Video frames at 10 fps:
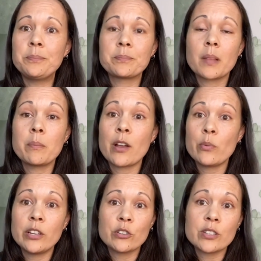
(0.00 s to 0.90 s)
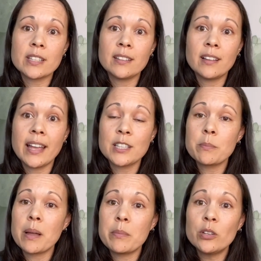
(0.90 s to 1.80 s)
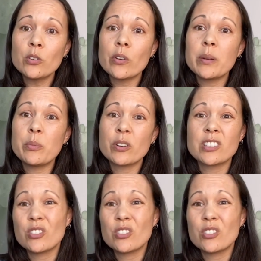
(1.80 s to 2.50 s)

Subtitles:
My readers that liked my middle grade books,